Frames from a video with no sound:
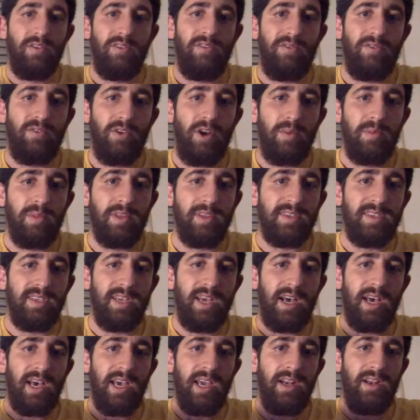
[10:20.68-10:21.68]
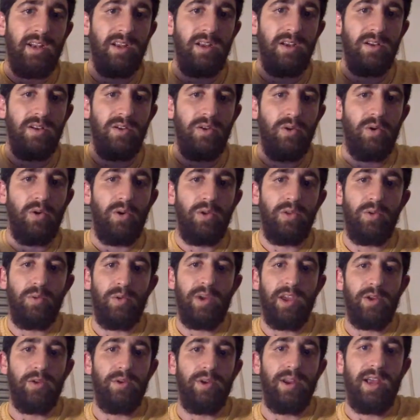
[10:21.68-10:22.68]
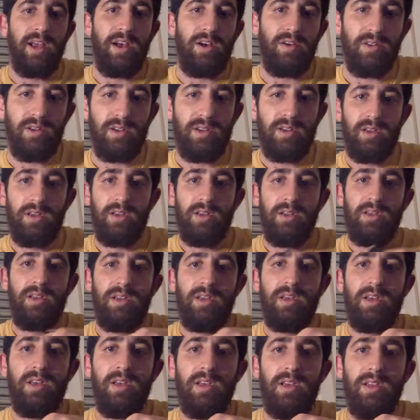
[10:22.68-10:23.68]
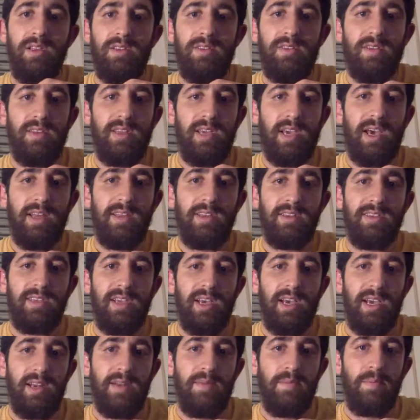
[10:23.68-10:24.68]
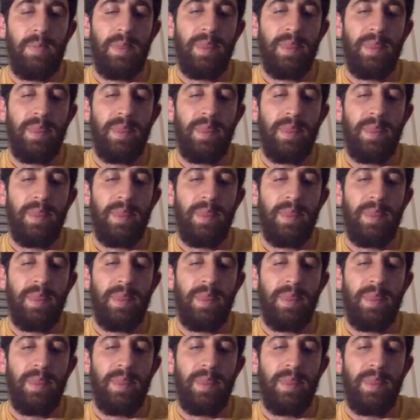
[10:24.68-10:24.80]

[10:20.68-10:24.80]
from the side all the way around to the other side.